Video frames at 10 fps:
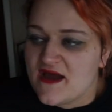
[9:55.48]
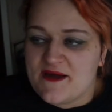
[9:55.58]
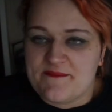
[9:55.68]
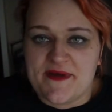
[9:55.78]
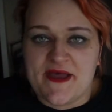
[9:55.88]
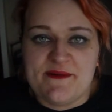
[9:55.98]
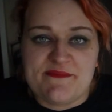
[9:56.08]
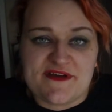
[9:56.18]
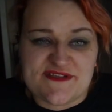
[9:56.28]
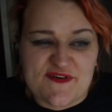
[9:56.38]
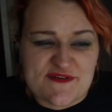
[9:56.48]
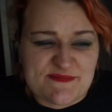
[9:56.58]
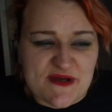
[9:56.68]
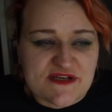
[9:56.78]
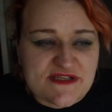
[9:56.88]
But as far as
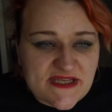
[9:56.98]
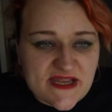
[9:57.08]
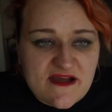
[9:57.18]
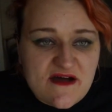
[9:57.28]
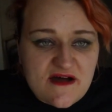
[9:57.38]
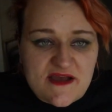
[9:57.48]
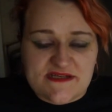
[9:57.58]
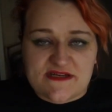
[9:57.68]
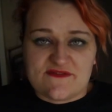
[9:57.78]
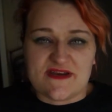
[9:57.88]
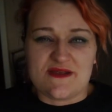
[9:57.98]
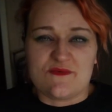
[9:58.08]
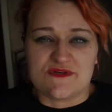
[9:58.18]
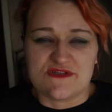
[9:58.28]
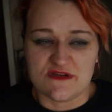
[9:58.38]
purchasing, I don't really
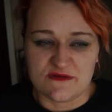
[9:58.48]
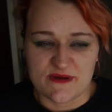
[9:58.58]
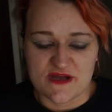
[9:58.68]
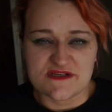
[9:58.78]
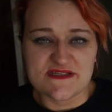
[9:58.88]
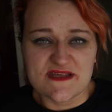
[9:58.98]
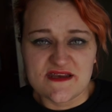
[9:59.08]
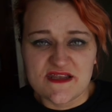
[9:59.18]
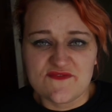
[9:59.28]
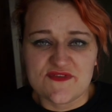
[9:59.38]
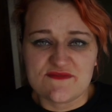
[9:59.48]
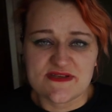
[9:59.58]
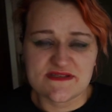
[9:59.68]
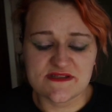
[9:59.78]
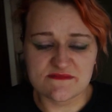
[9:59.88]
want to purchase any for the
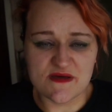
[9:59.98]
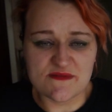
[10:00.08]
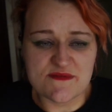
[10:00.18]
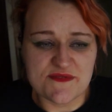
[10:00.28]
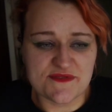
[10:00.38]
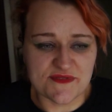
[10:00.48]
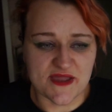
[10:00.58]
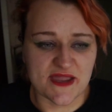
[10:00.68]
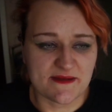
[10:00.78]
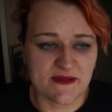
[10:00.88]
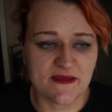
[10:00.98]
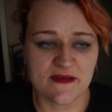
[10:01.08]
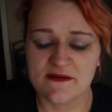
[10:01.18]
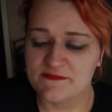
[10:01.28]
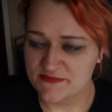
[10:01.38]
rest of the month. Like,
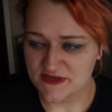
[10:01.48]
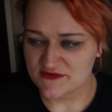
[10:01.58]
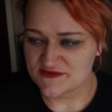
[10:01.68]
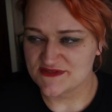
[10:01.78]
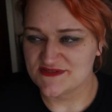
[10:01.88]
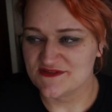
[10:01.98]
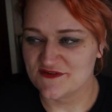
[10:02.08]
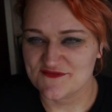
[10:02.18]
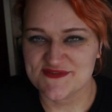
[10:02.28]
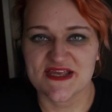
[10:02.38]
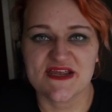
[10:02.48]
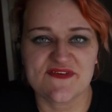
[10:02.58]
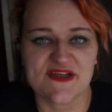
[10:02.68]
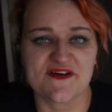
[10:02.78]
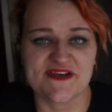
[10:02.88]
because of
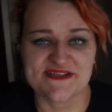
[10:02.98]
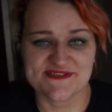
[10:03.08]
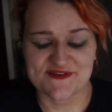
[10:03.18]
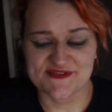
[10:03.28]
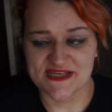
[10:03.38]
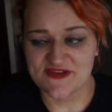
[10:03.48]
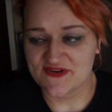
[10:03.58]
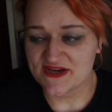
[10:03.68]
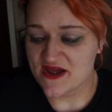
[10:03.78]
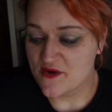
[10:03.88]
saving. I need to start saving